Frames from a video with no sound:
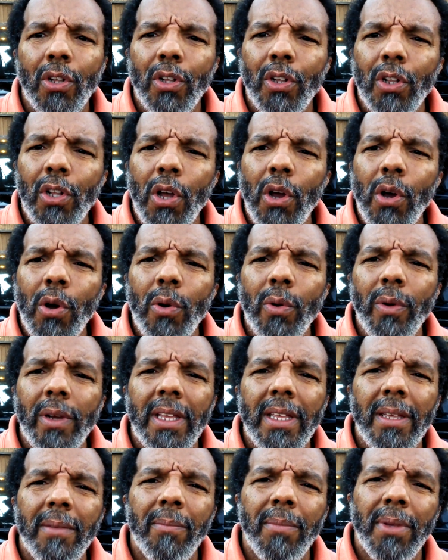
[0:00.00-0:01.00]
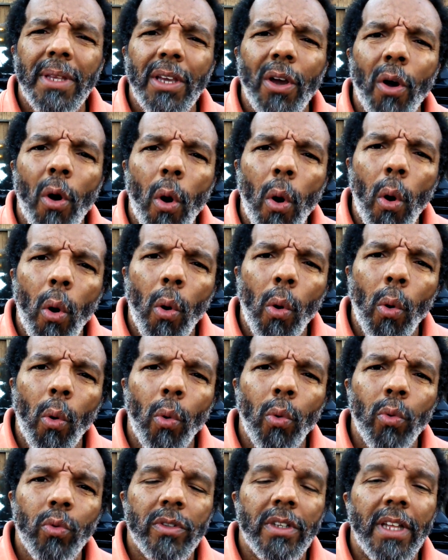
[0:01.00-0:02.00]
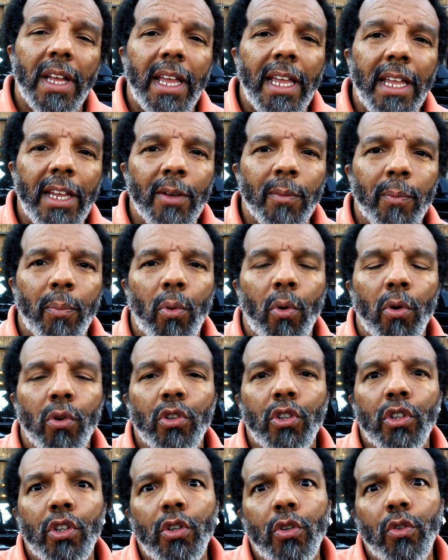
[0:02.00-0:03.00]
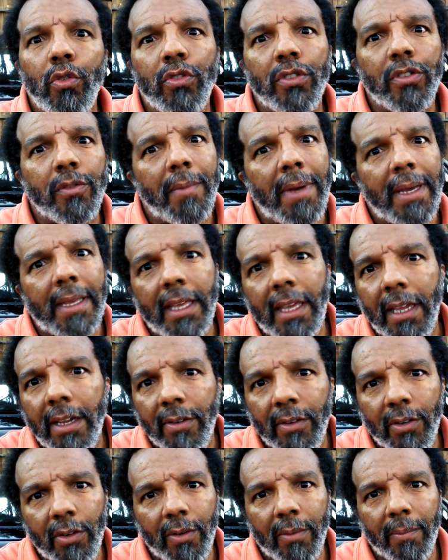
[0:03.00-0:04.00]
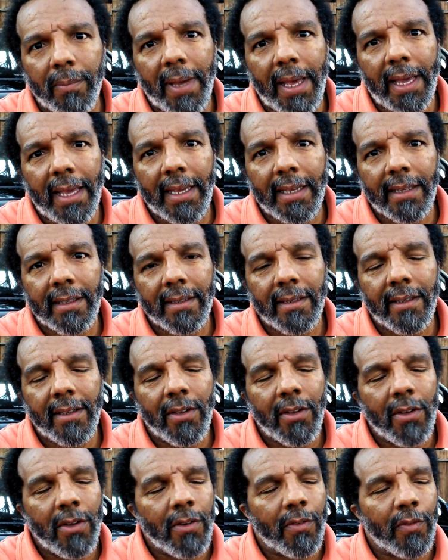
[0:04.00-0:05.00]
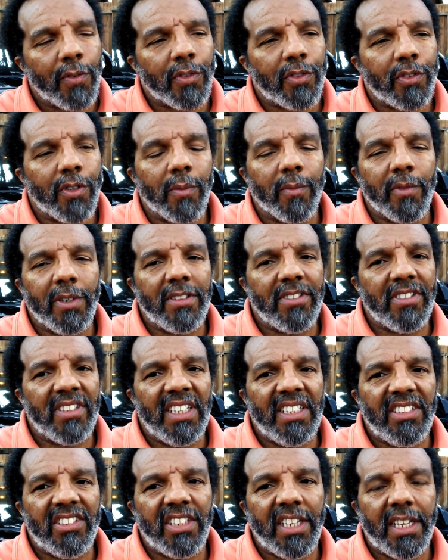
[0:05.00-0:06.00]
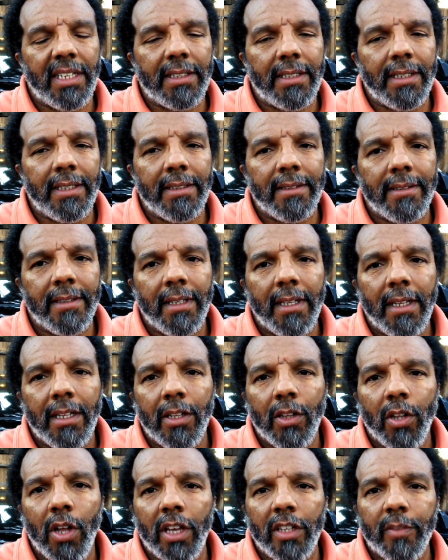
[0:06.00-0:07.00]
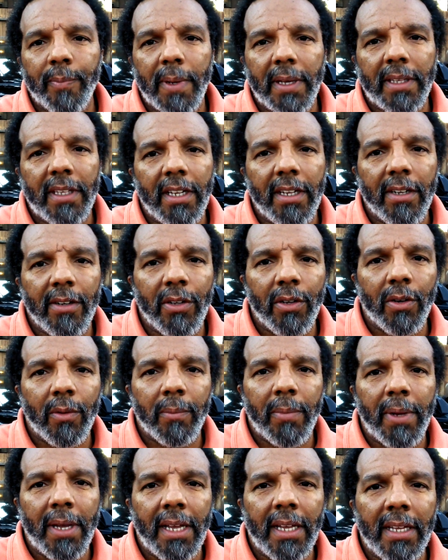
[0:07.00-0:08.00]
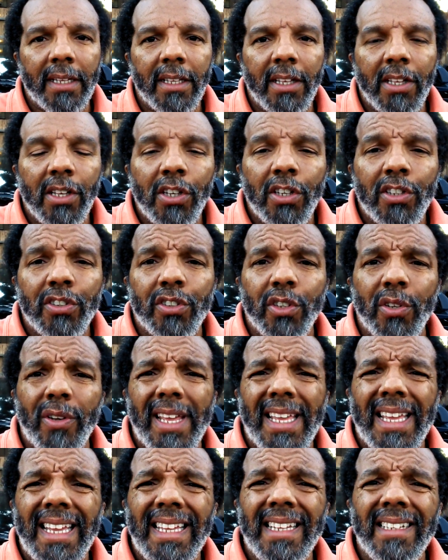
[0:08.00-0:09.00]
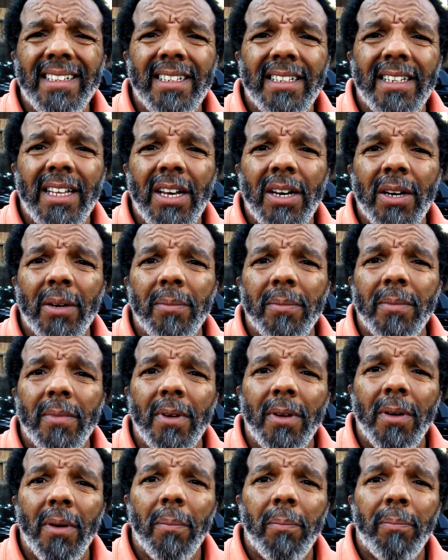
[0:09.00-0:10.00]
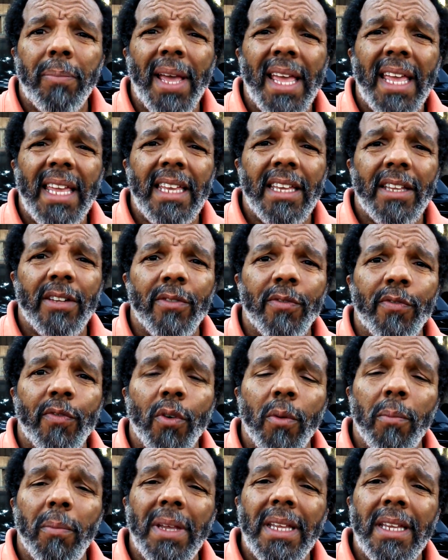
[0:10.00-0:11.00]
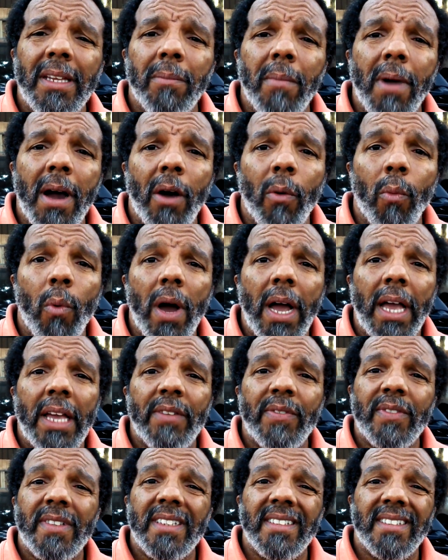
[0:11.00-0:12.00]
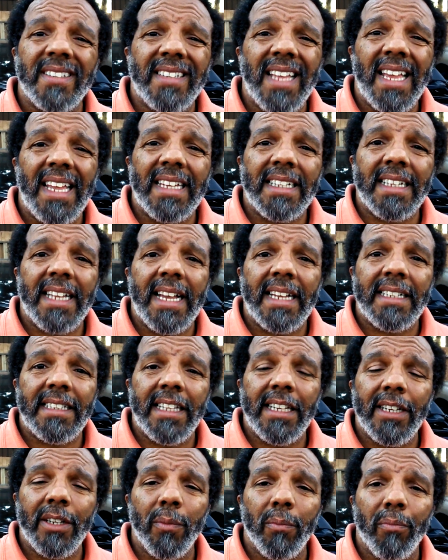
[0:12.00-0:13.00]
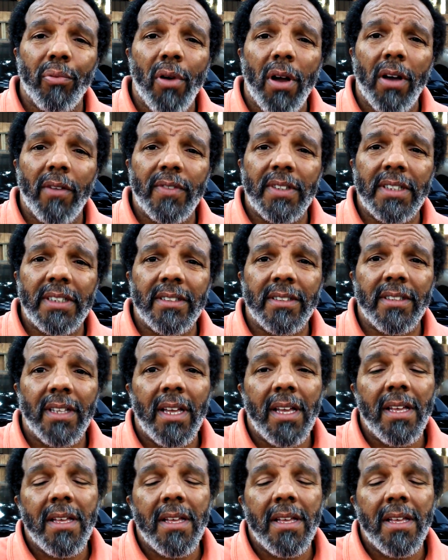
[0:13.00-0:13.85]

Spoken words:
Lo and behold, the airport loses my carry-on bag. For some reason, they checked it, lost my carry-on bag. So they ended up paying for me and my wife to stay a night there in Providence,